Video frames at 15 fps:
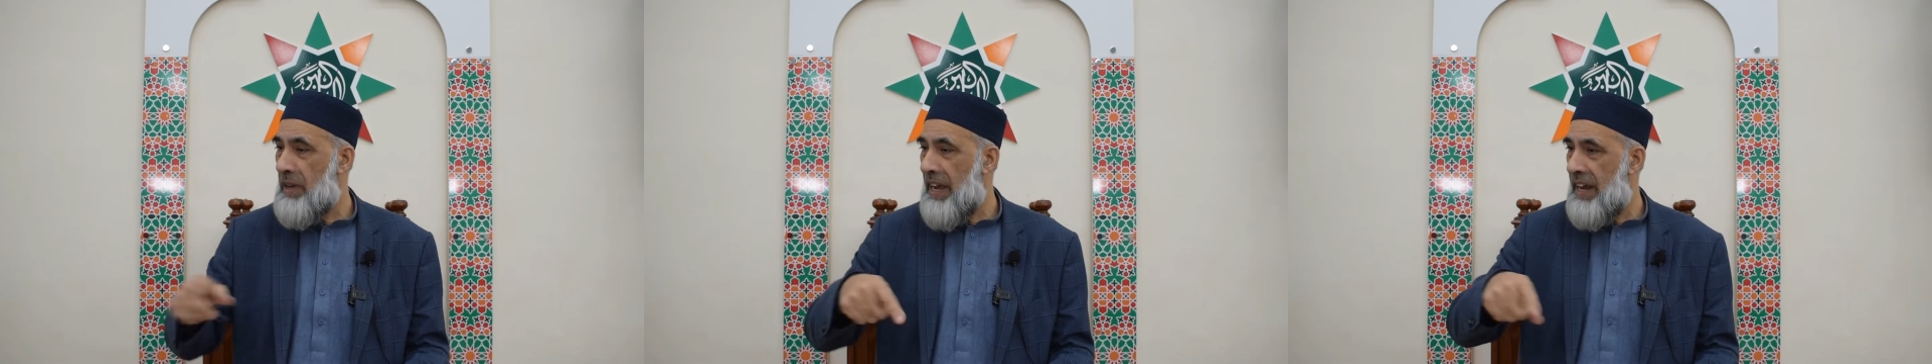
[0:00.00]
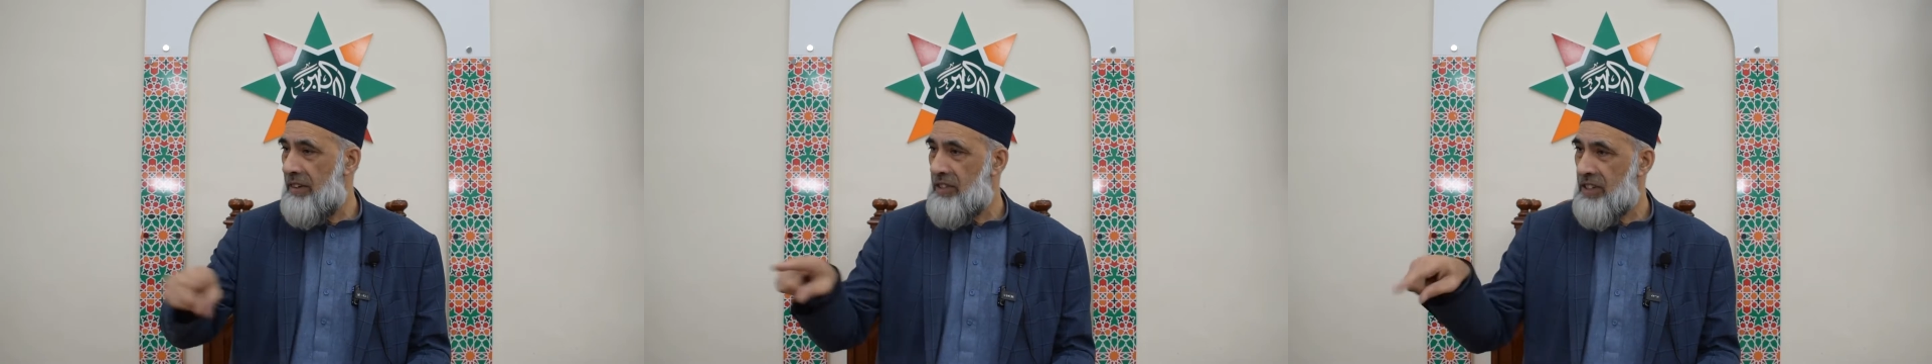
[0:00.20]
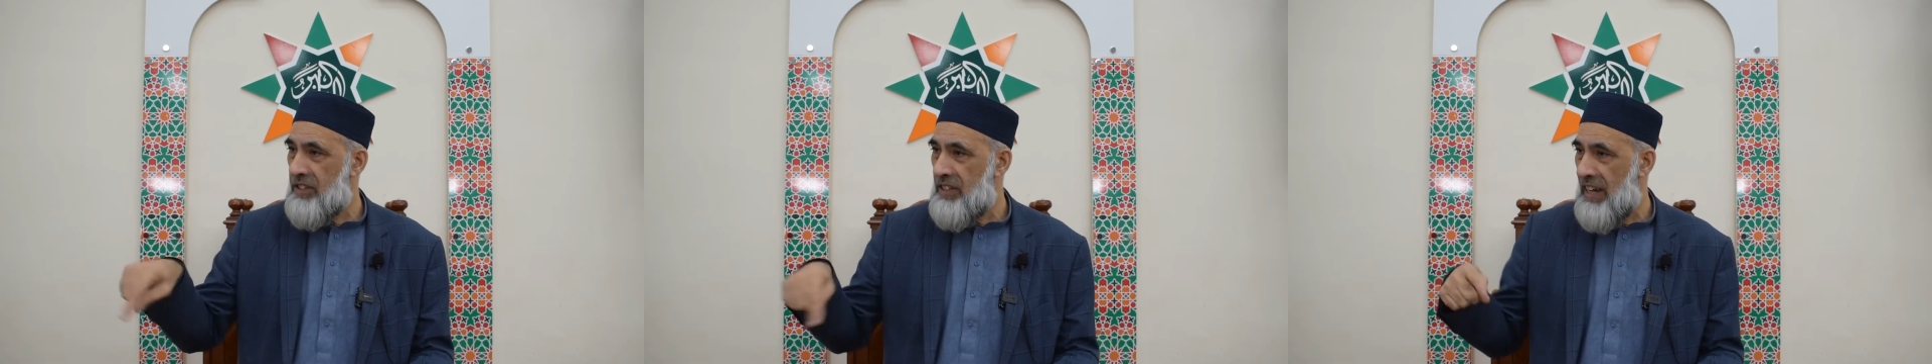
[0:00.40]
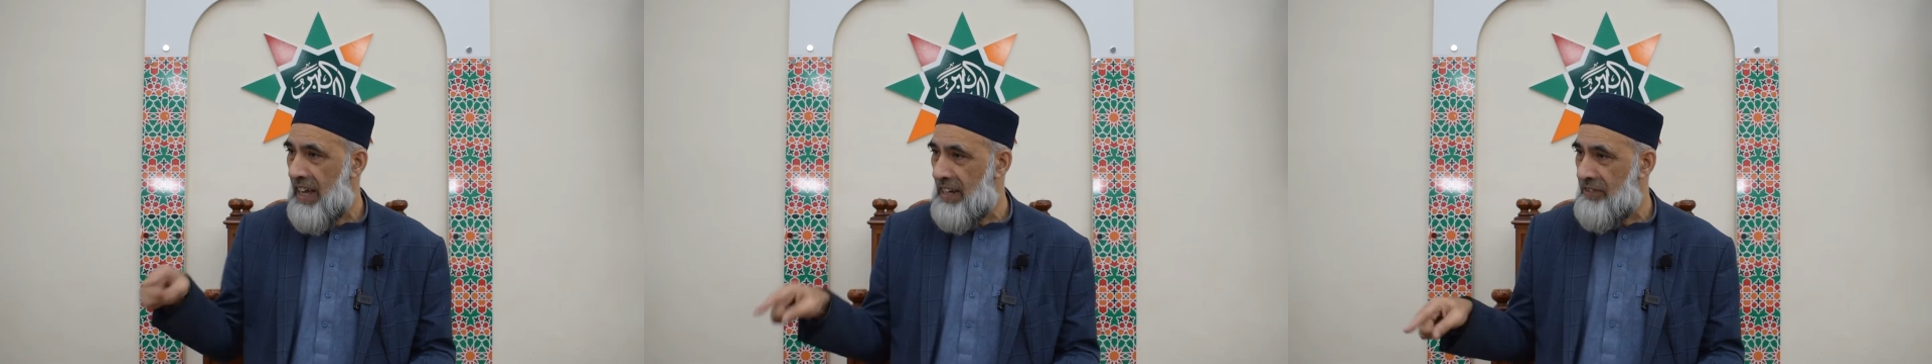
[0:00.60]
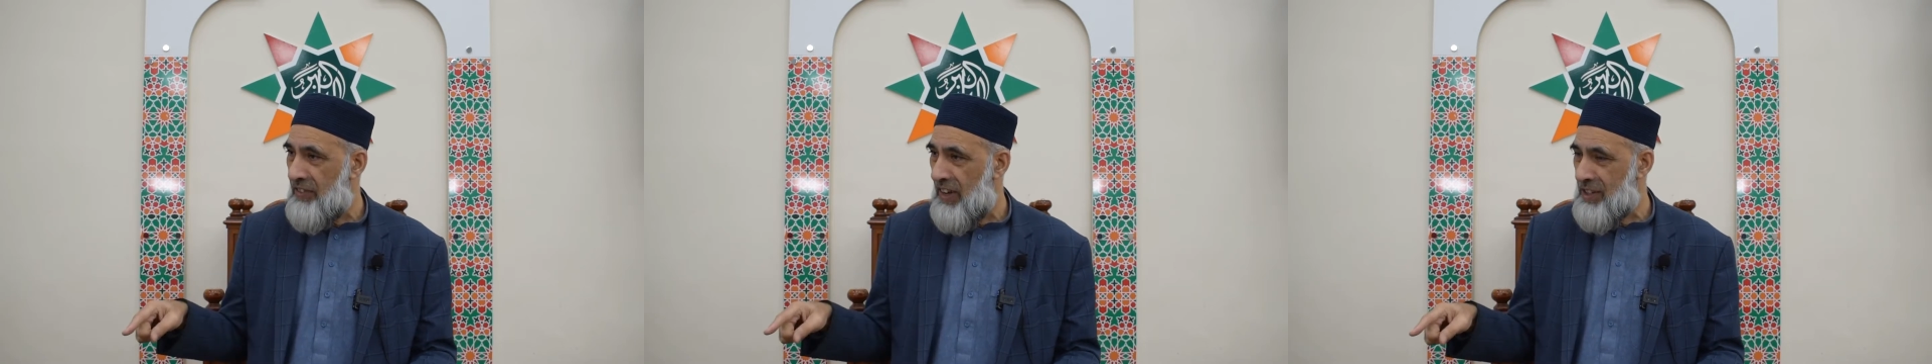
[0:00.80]
areas in
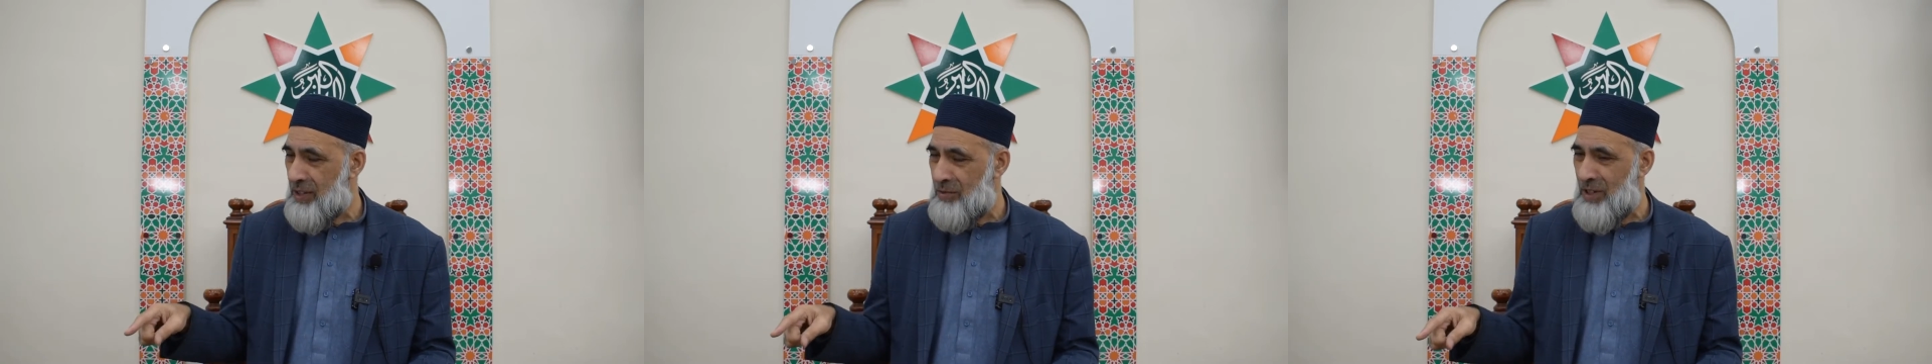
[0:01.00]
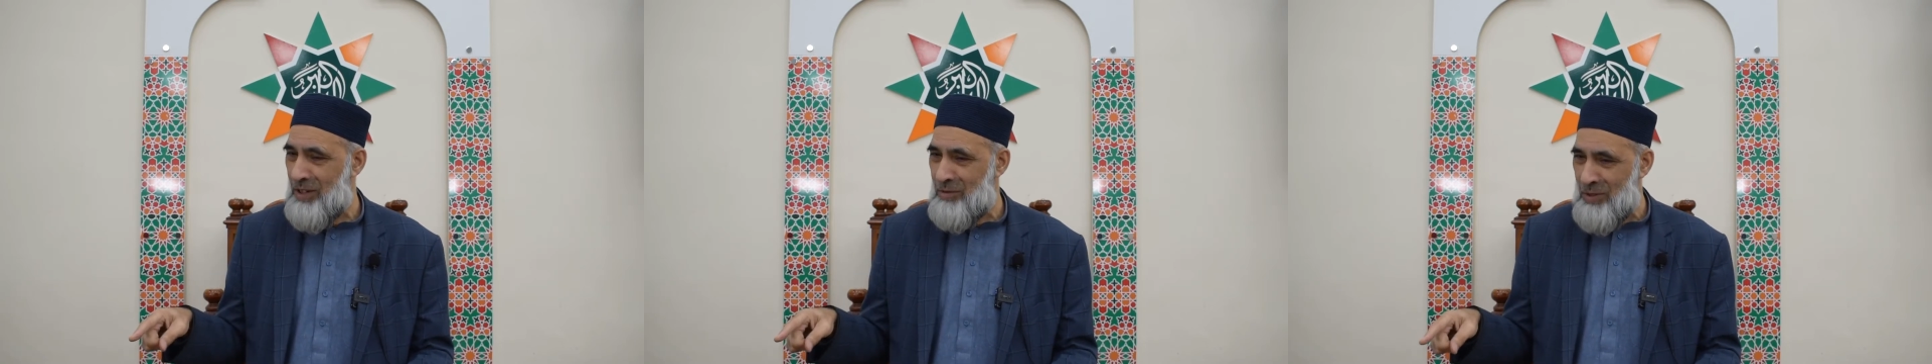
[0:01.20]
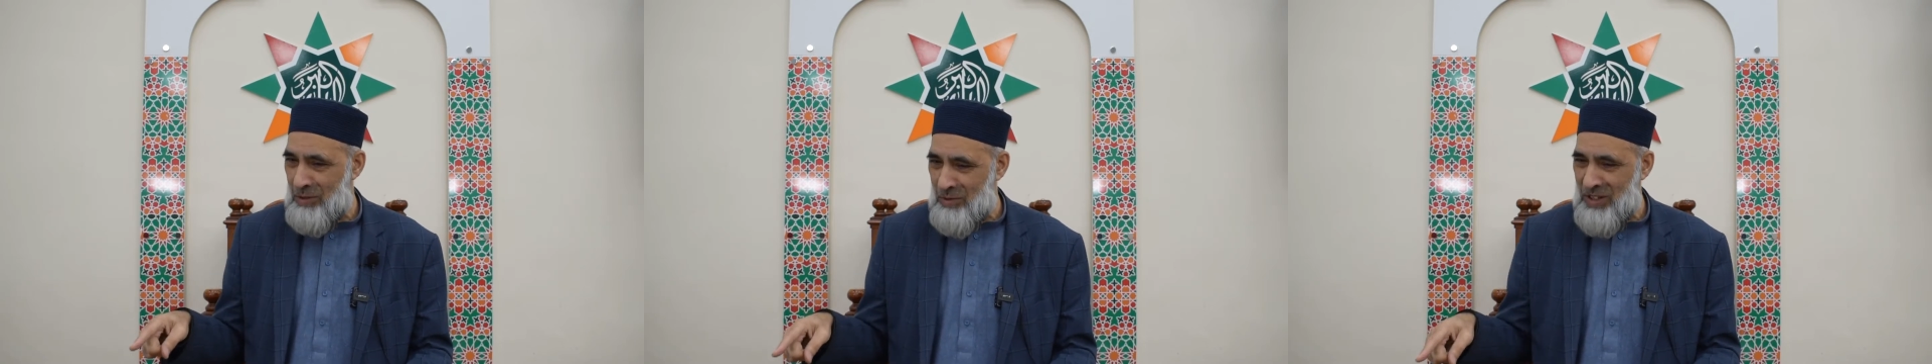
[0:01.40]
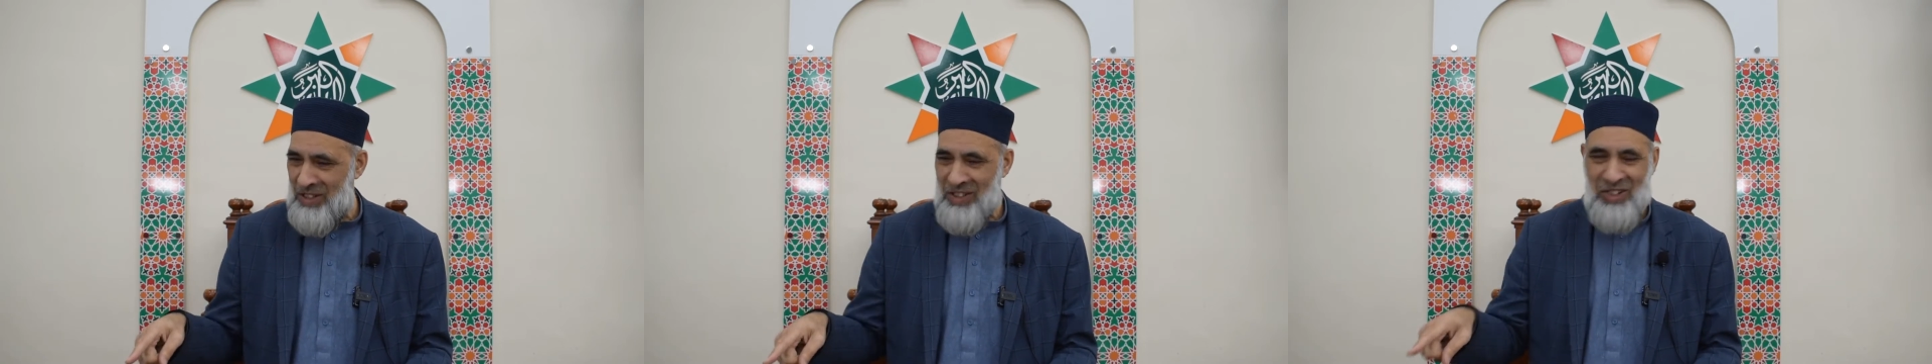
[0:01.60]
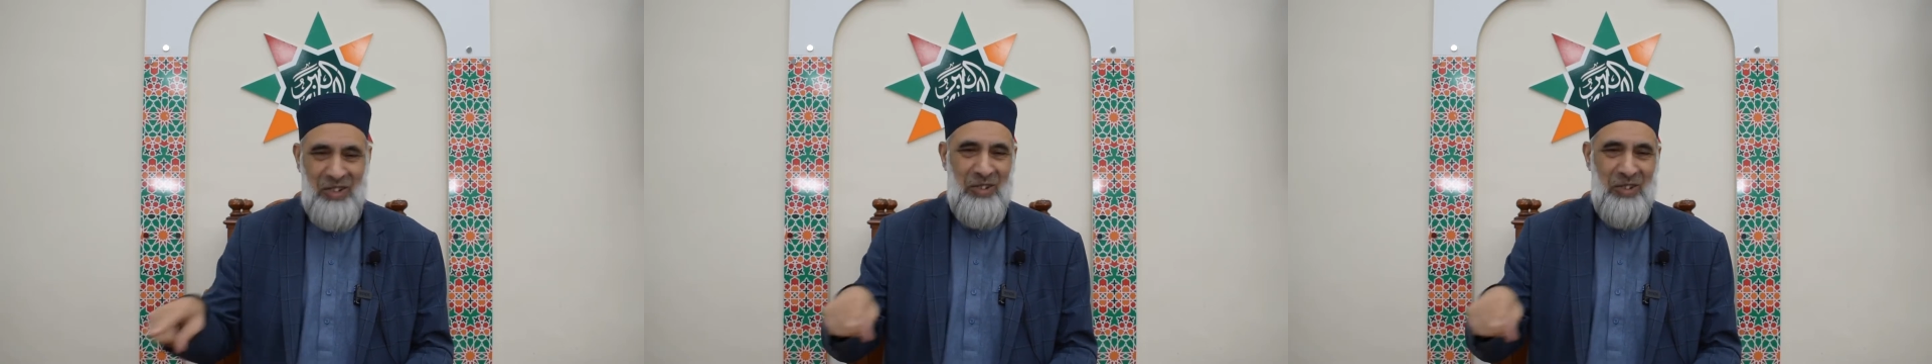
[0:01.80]
Halifax where we wouldn't